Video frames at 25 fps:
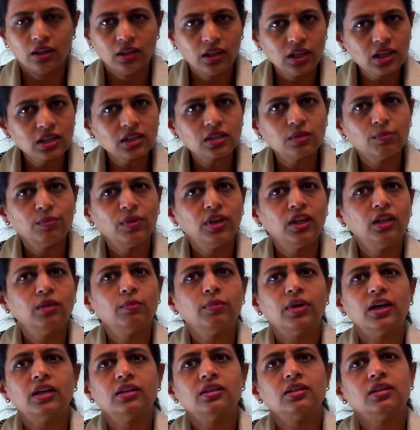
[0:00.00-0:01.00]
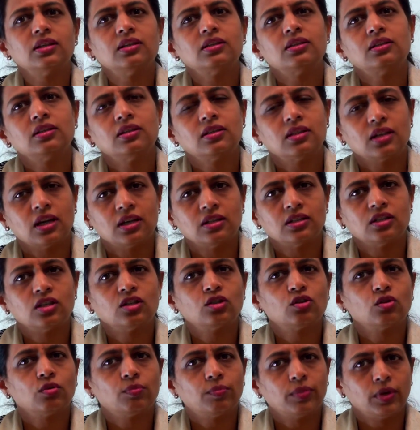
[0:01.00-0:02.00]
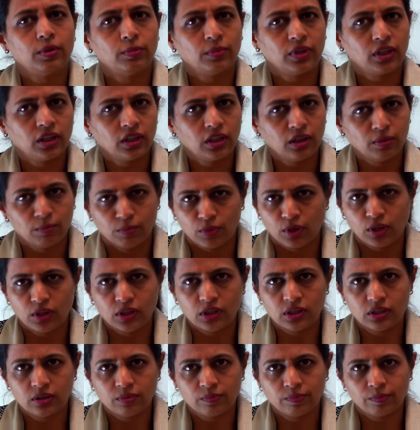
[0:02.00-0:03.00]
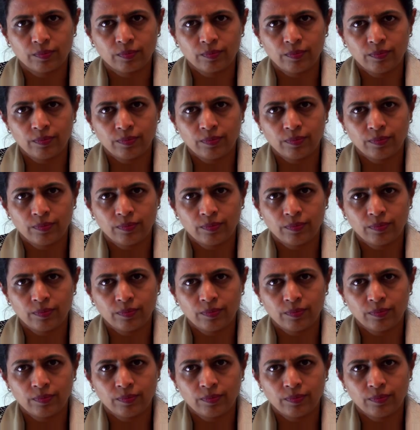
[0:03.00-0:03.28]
This minimizes the chances of pulmonary embolism.